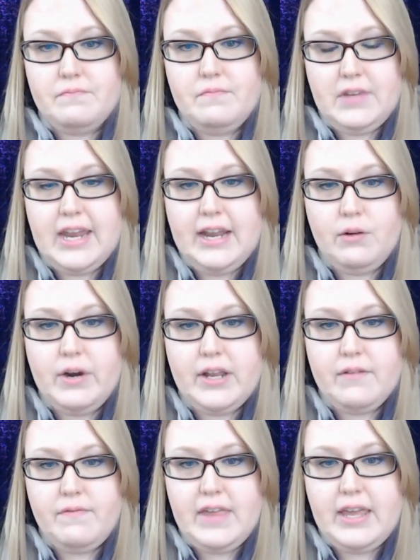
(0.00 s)
getting rid
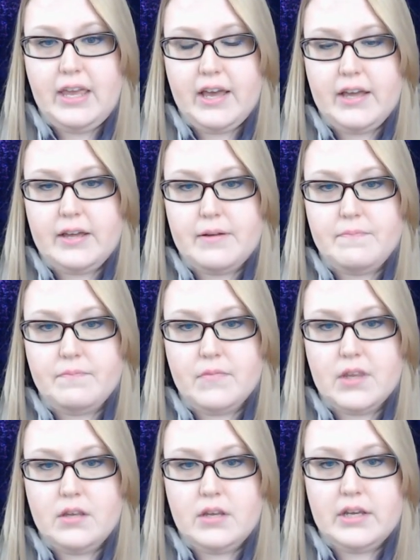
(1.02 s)
of the um,
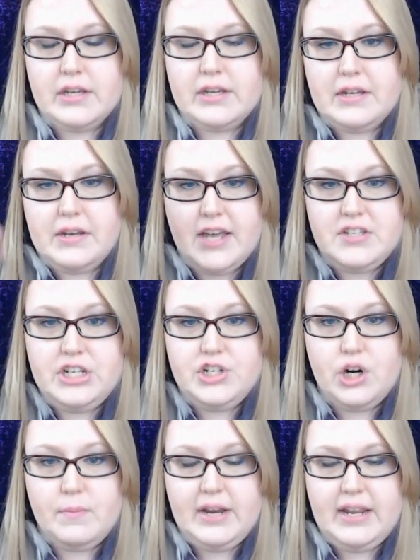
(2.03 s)
uh, Nazi
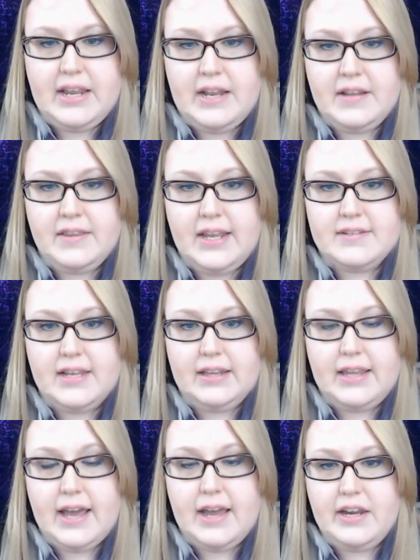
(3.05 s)
Germany and things like
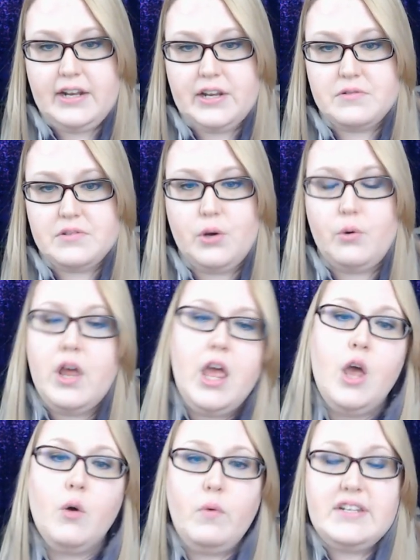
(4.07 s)
that you know so
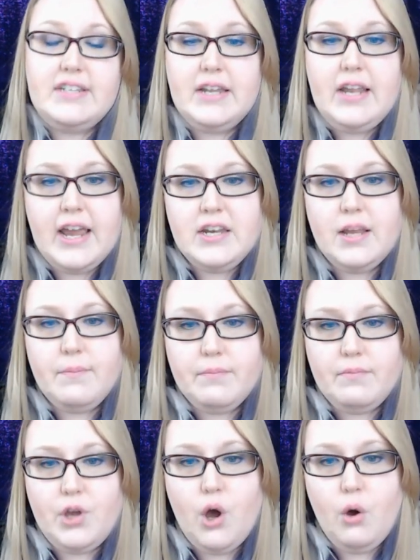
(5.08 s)
we did end up
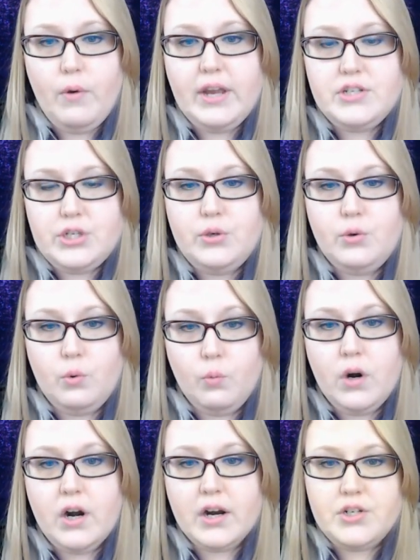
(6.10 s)
going to
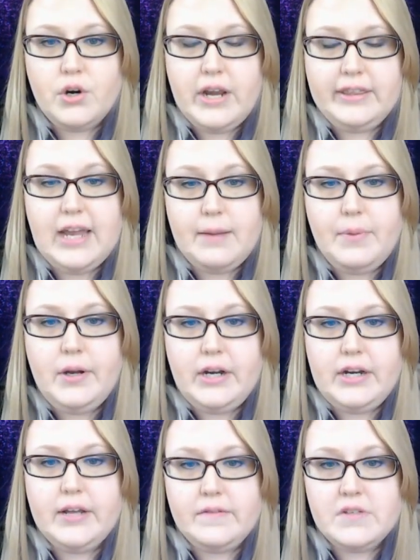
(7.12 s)
work during that
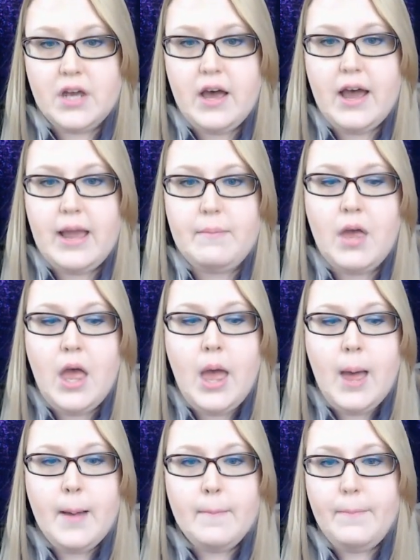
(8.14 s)
period of time
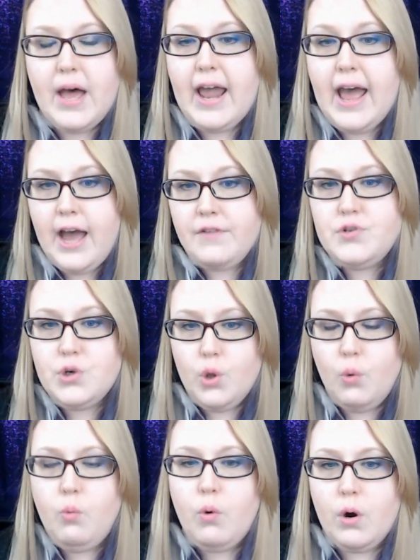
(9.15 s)
but after
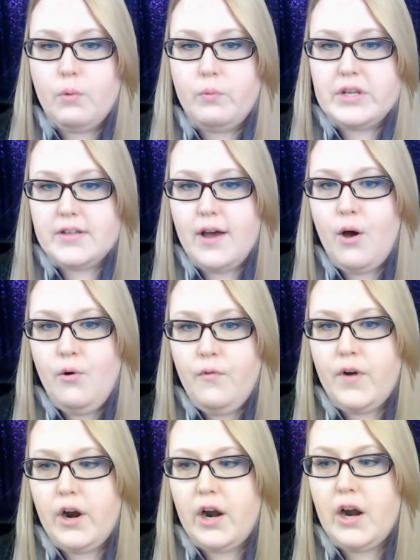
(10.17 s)
the war was
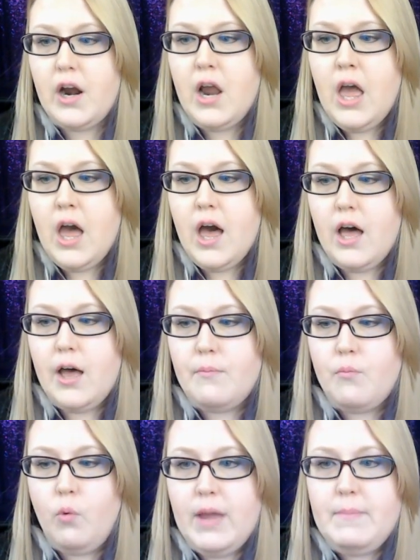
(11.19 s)
over um,
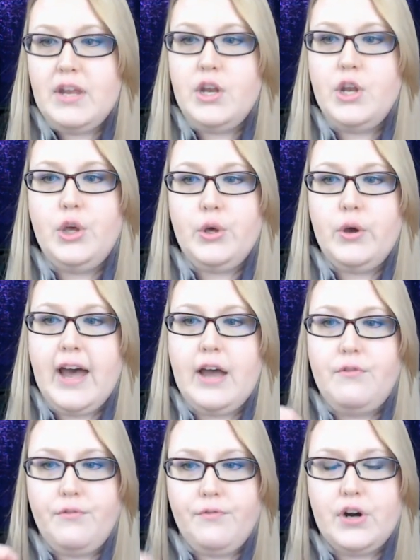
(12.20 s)
women who
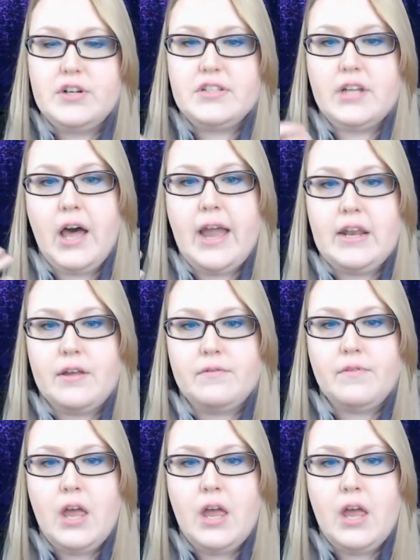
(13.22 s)
had first kind of